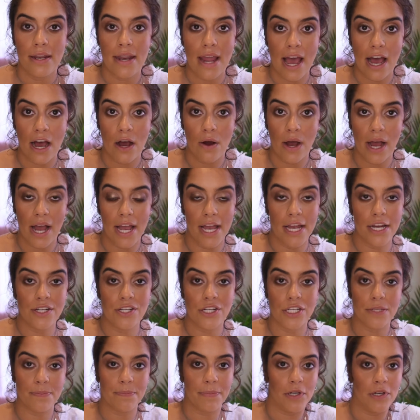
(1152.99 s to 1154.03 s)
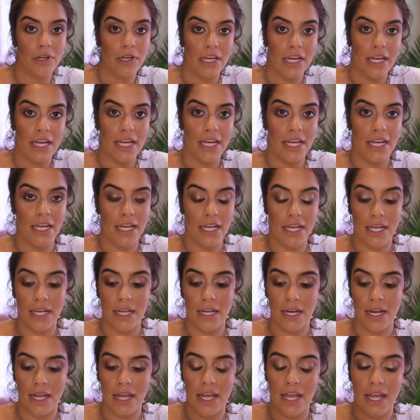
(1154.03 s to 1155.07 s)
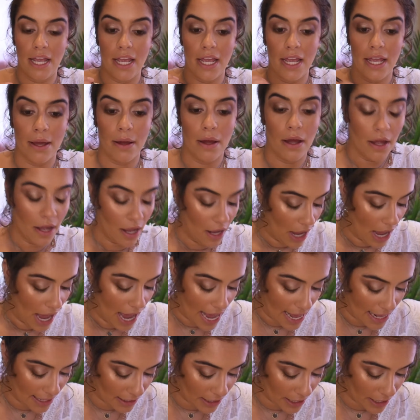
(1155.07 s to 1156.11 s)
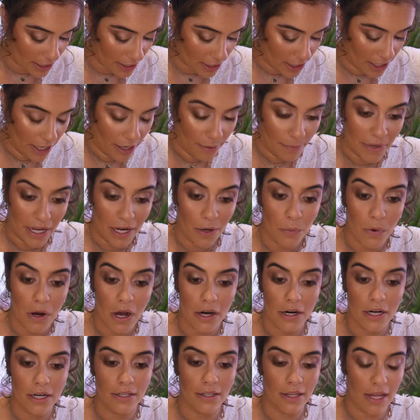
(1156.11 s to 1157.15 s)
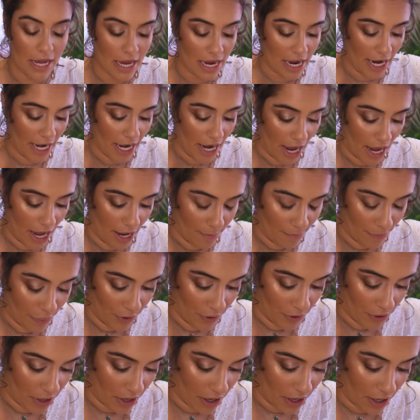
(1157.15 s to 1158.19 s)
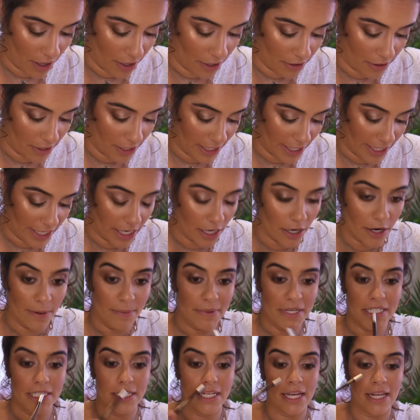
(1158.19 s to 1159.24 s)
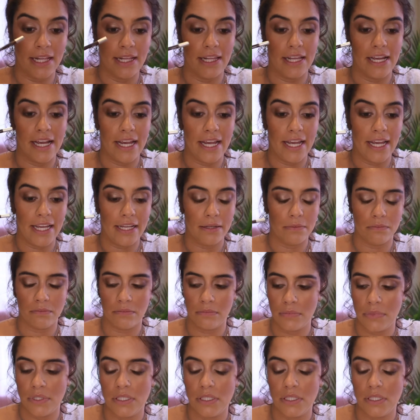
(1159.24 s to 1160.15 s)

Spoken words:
now I just put in a eyeliner in my waterline. I put on the Urban Decay